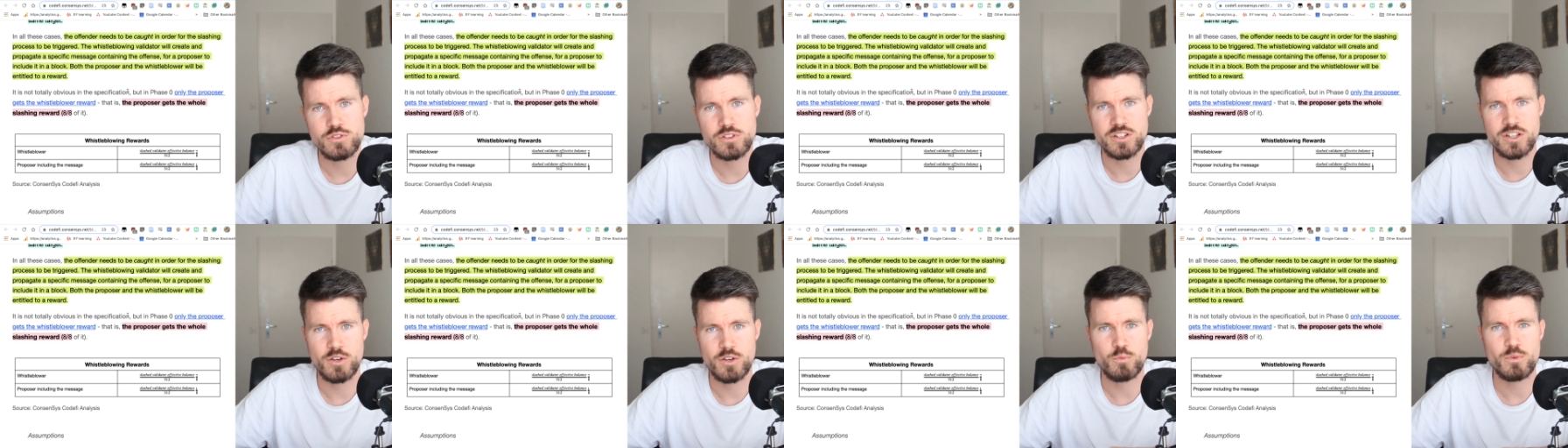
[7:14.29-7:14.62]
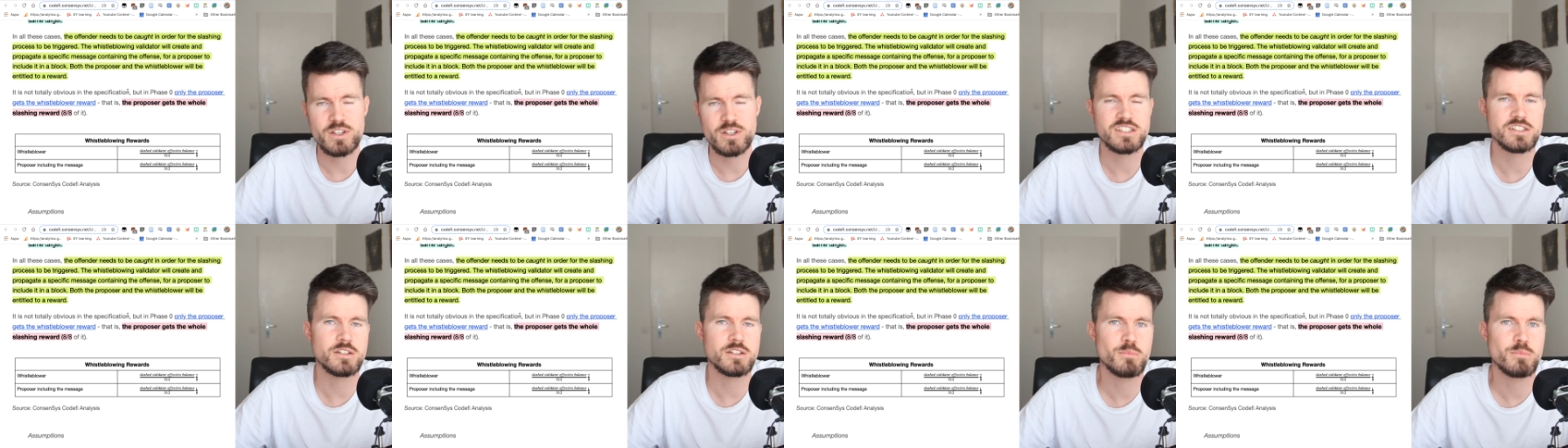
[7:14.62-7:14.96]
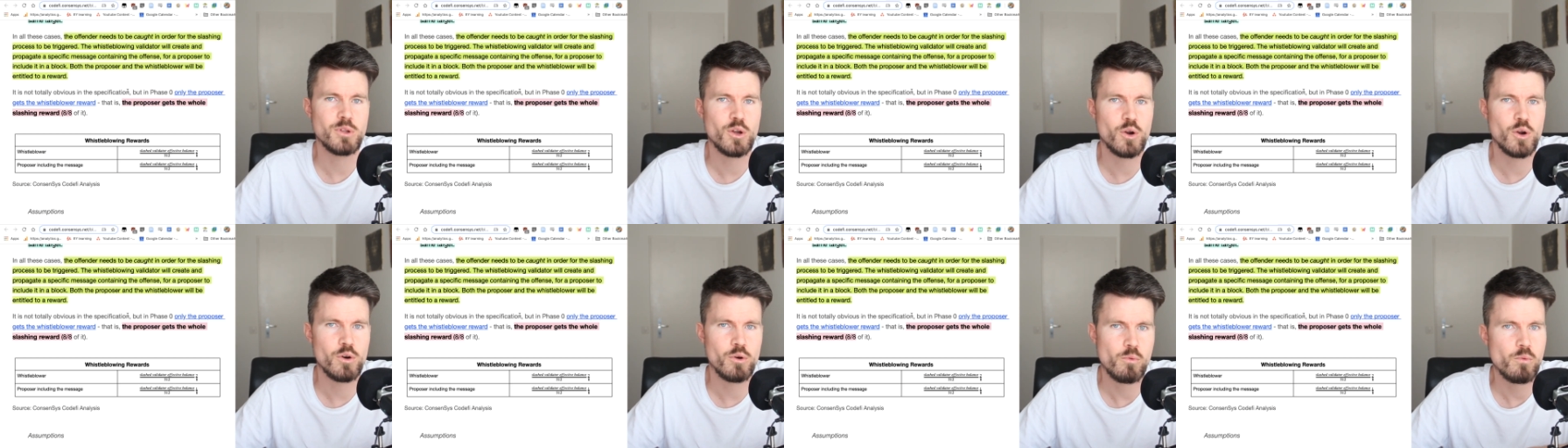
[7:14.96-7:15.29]
the
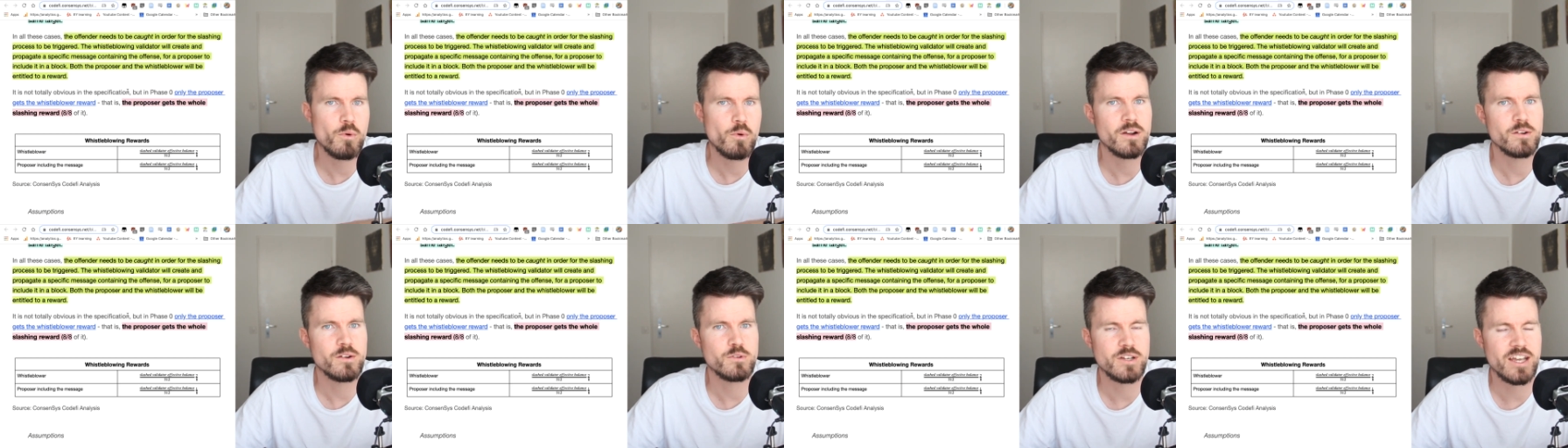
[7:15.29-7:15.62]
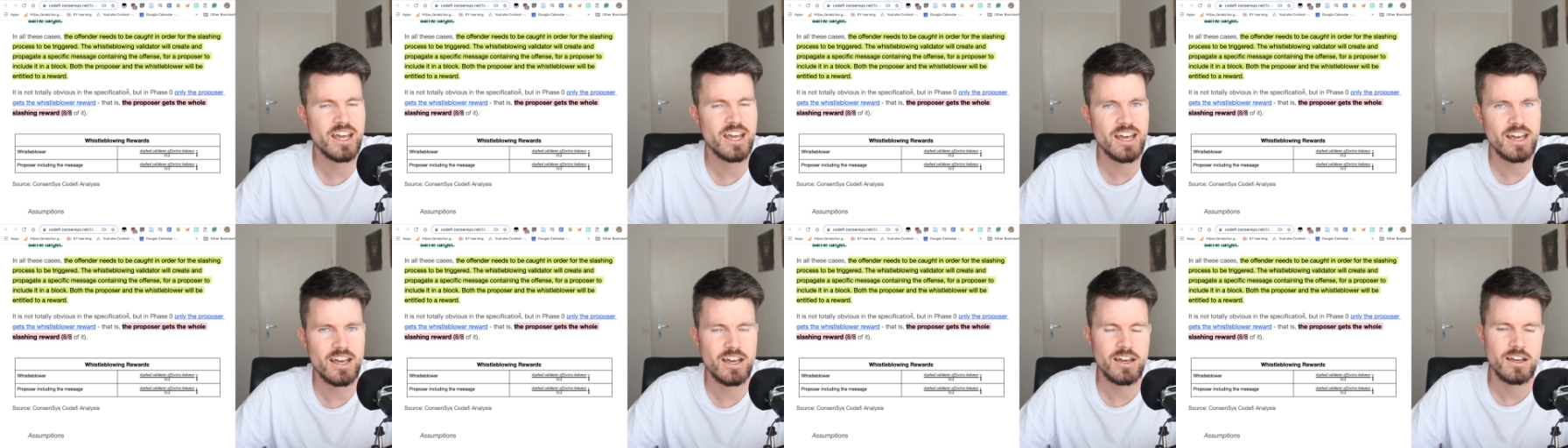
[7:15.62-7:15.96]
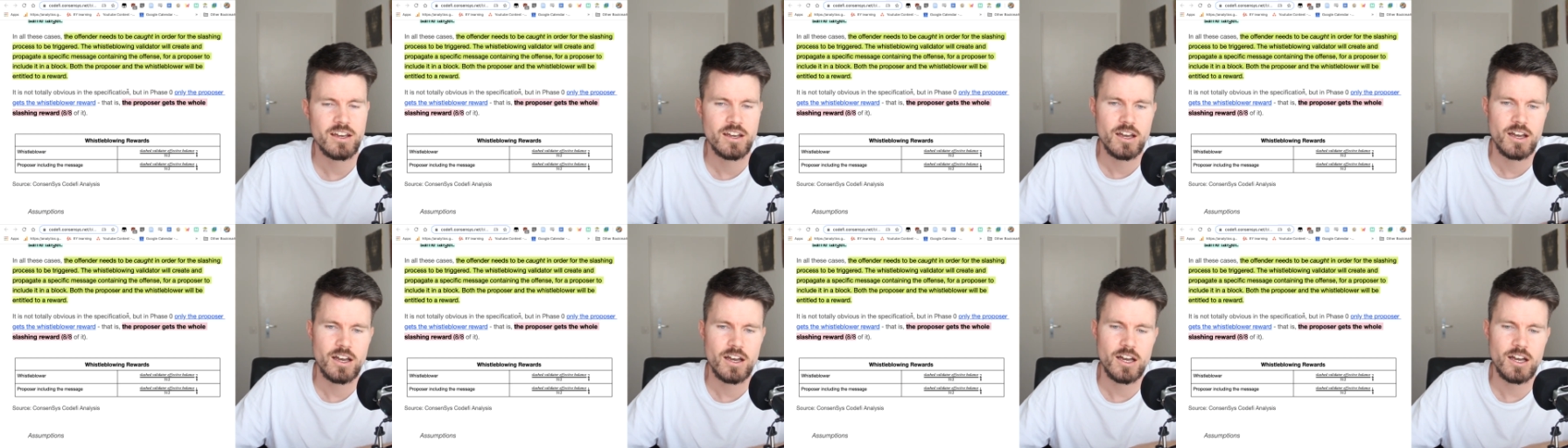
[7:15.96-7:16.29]
whistleblower will get
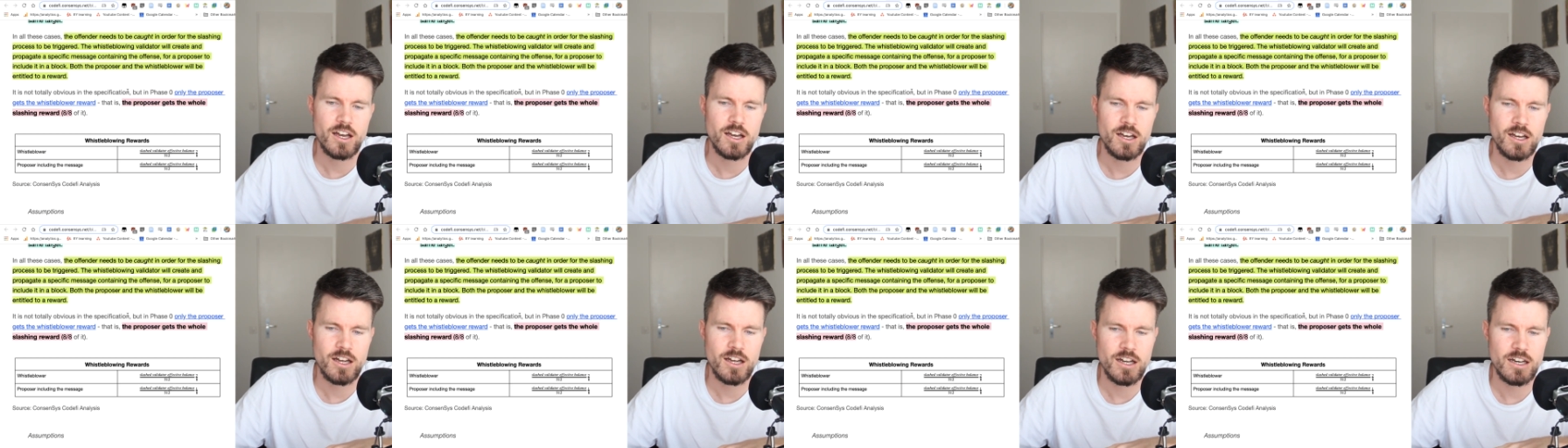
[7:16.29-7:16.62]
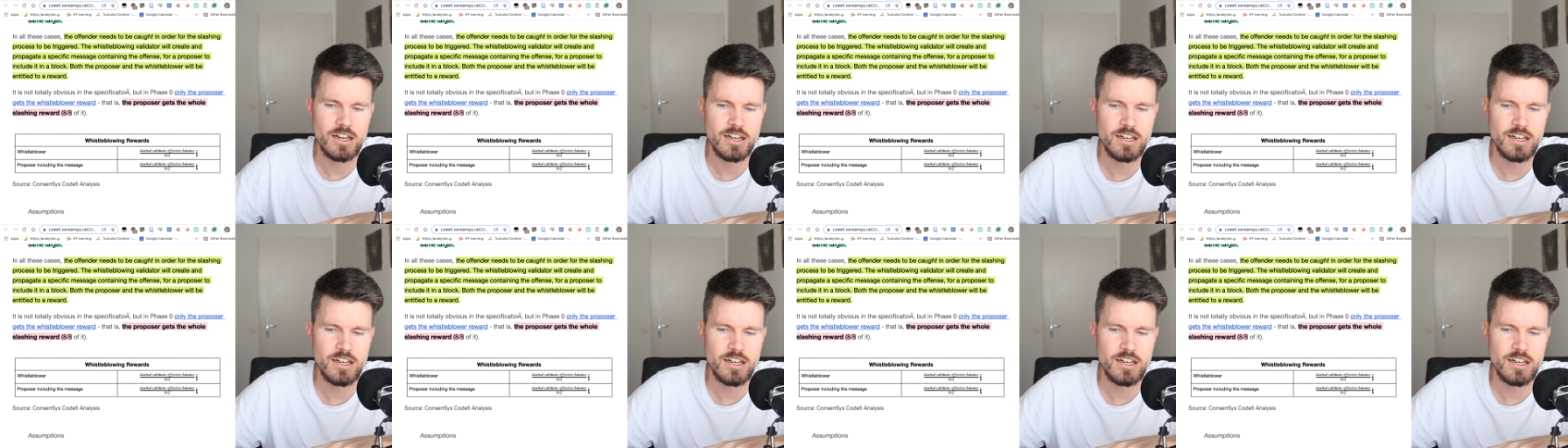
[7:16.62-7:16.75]
uh,